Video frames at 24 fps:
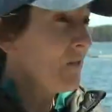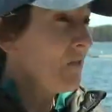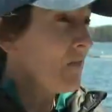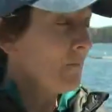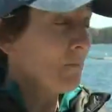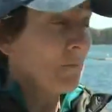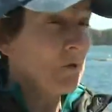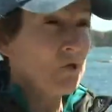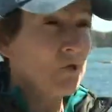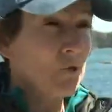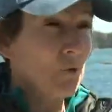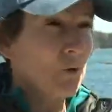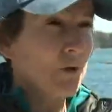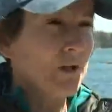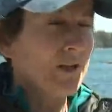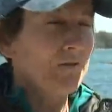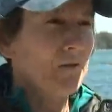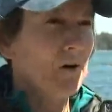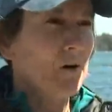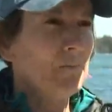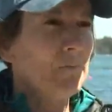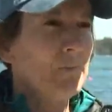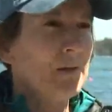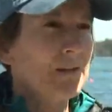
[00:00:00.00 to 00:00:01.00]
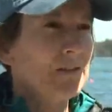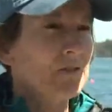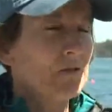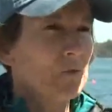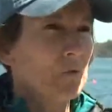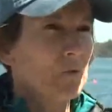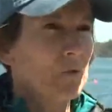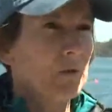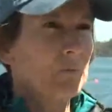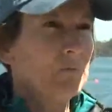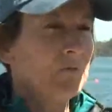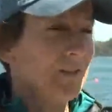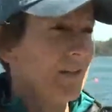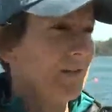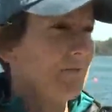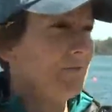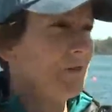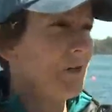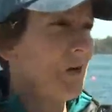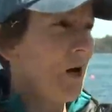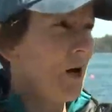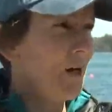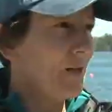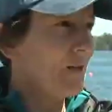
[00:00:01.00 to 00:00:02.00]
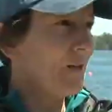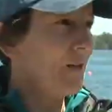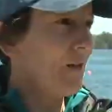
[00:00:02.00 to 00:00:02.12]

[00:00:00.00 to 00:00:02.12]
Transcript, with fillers: the majority of our big storms have not